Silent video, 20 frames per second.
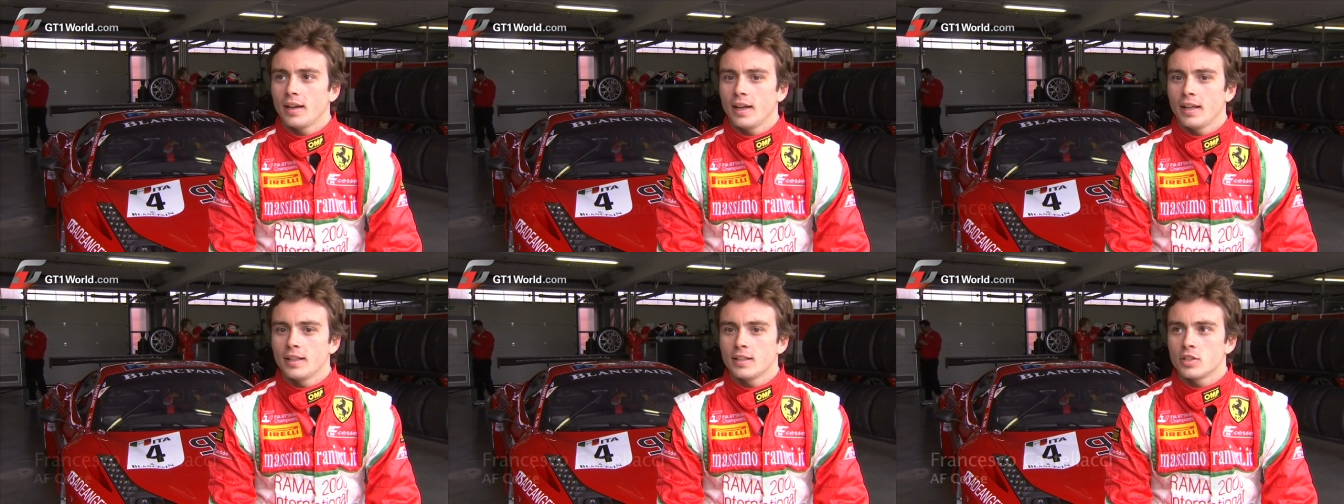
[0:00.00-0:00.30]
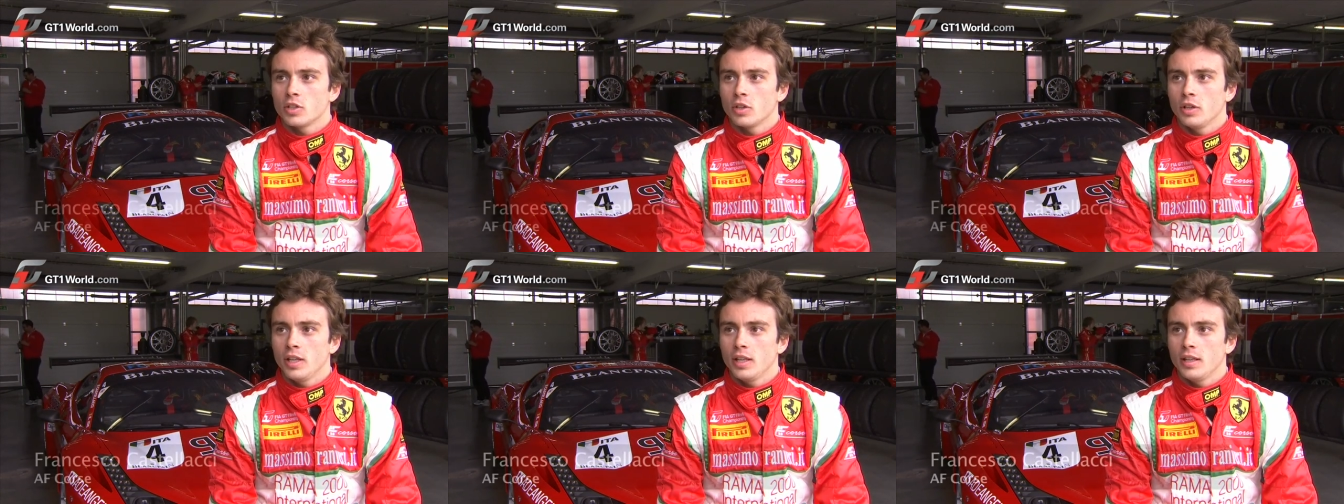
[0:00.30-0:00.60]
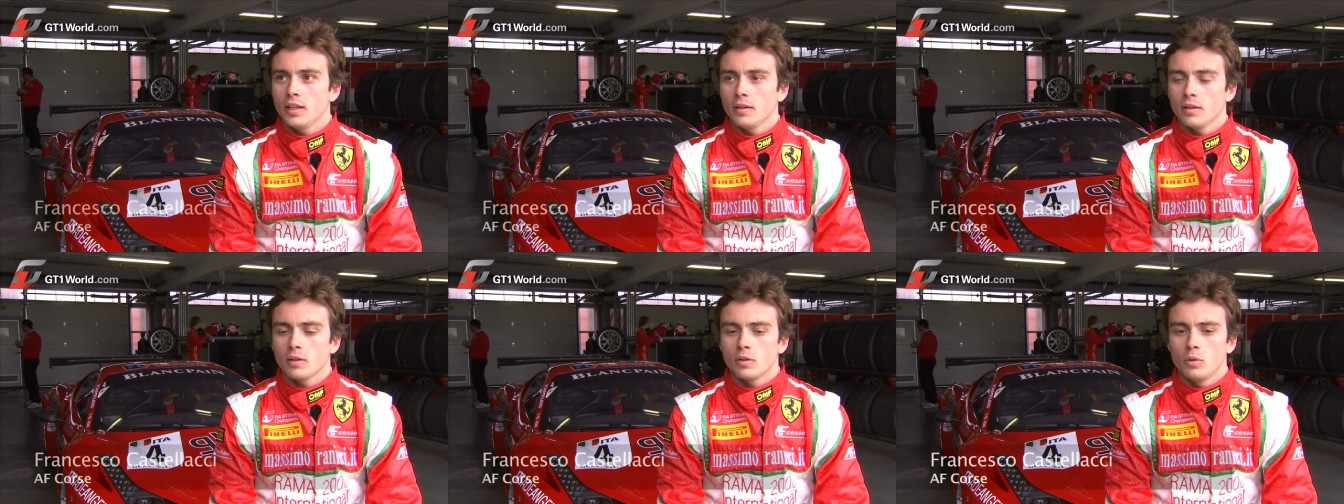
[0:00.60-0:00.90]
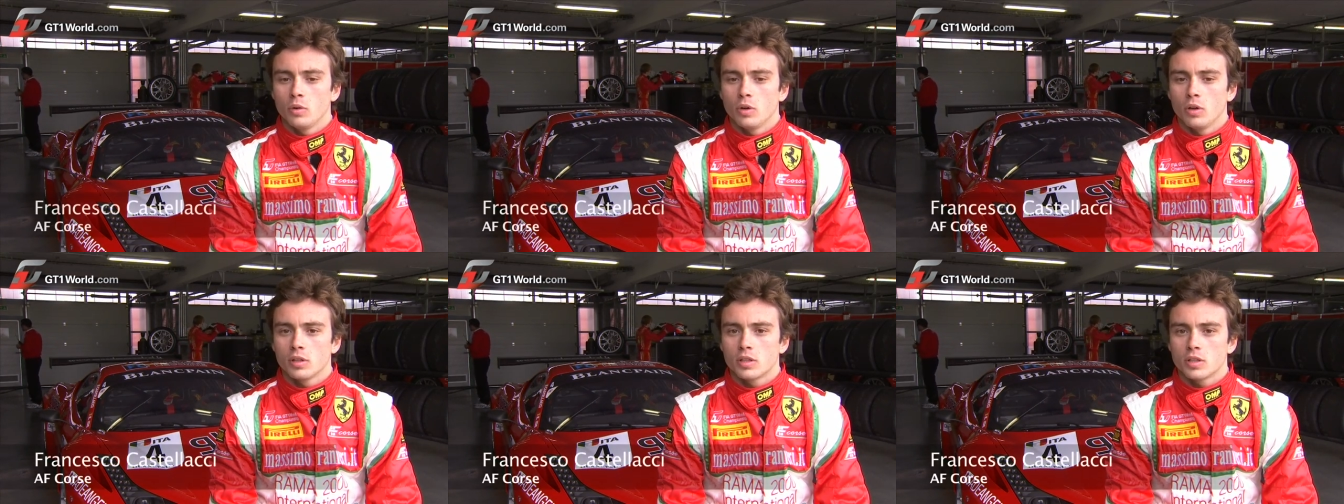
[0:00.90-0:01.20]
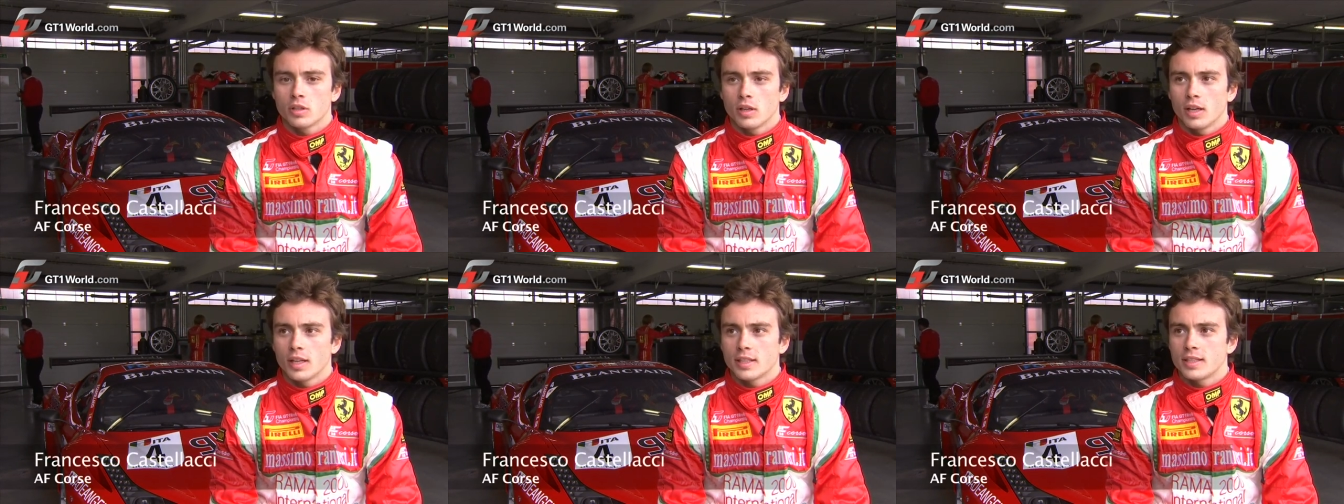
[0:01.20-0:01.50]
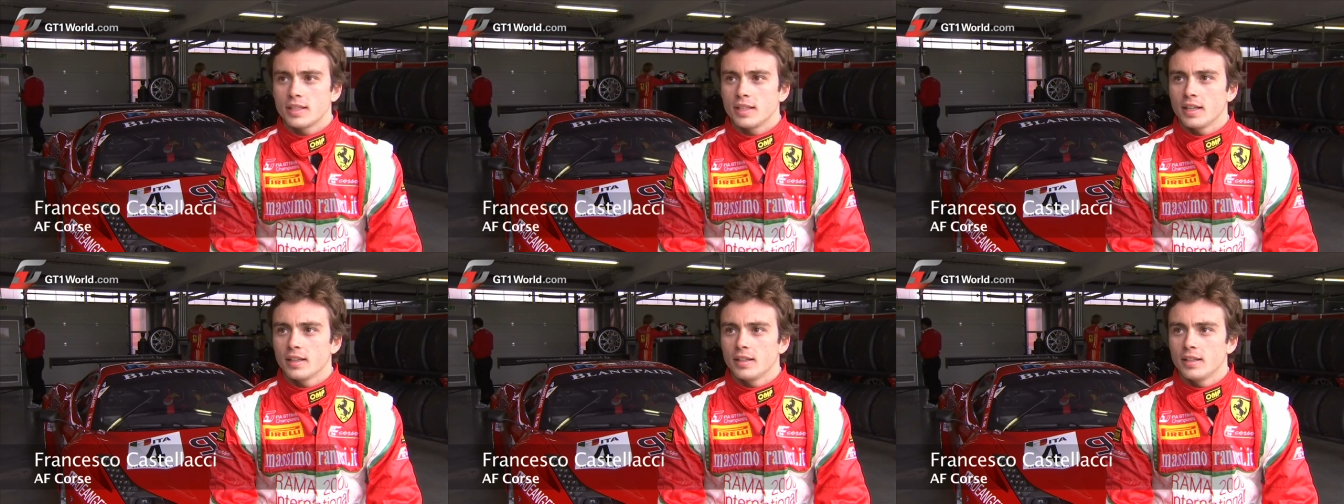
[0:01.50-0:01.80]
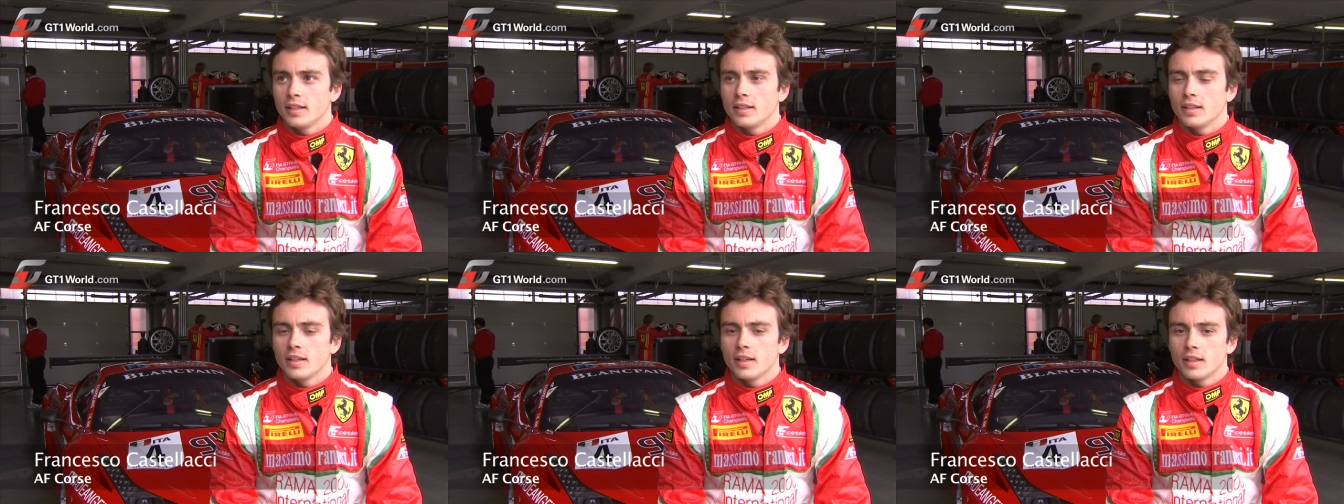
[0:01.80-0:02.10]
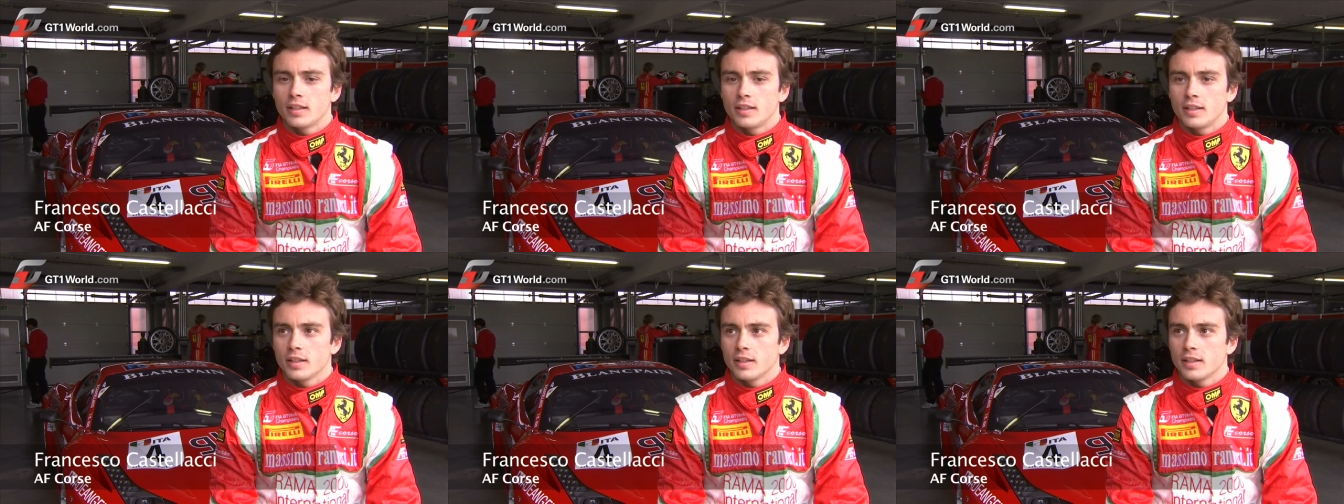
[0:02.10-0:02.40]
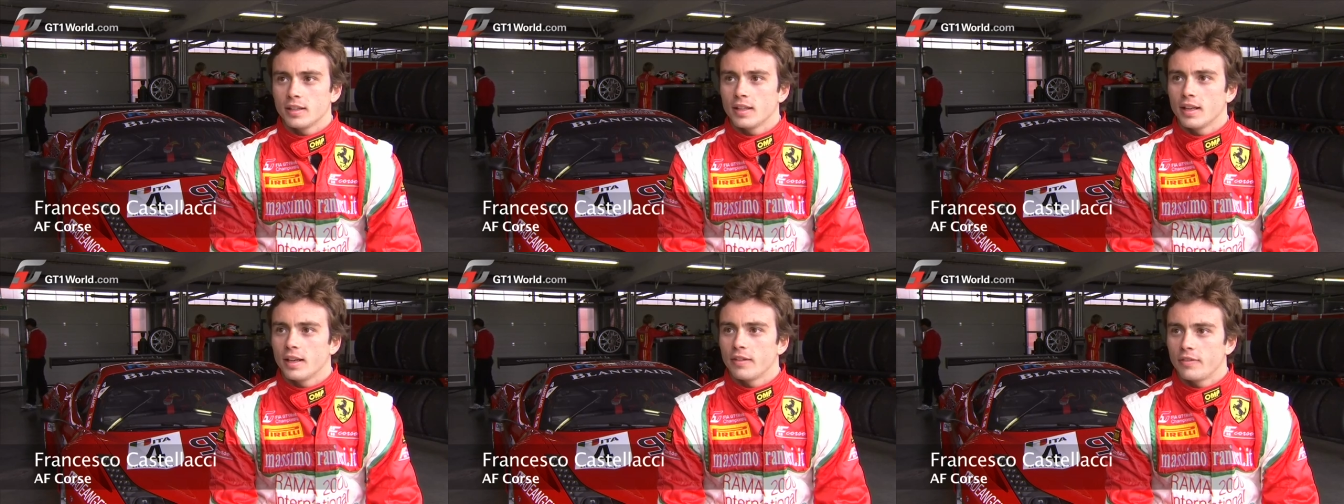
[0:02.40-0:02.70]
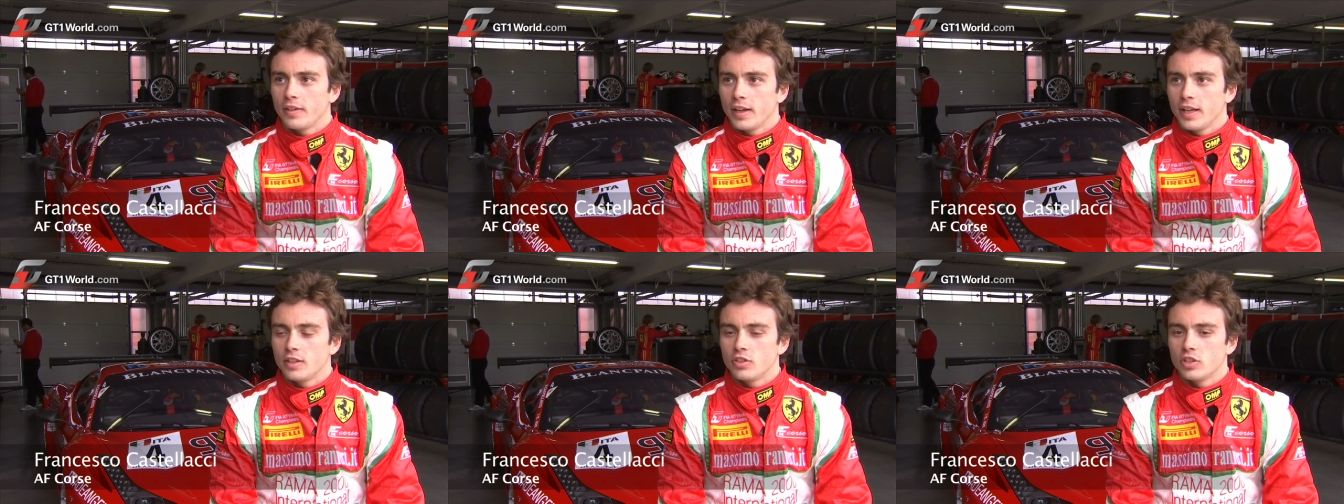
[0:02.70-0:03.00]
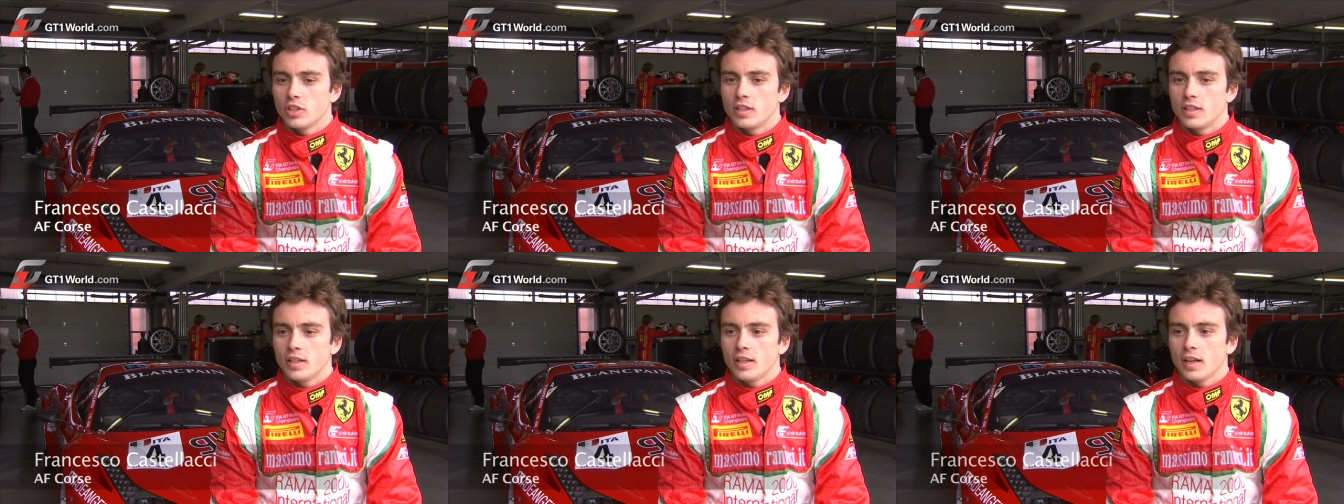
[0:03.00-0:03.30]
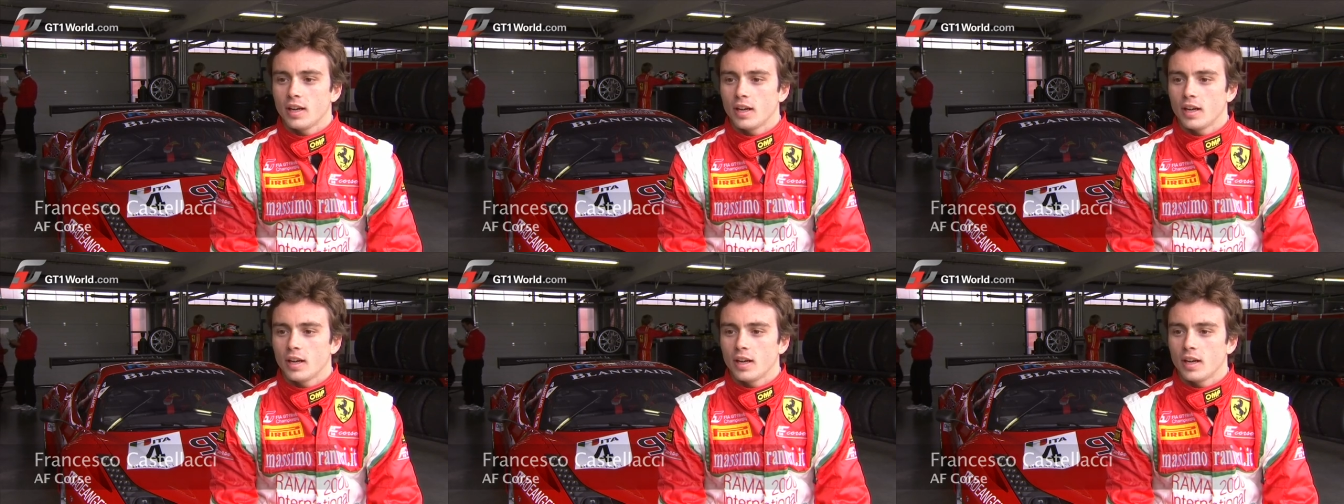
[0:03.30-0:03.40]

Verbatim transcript: Enzo Ide, who also last year did uh, third in F I A G three,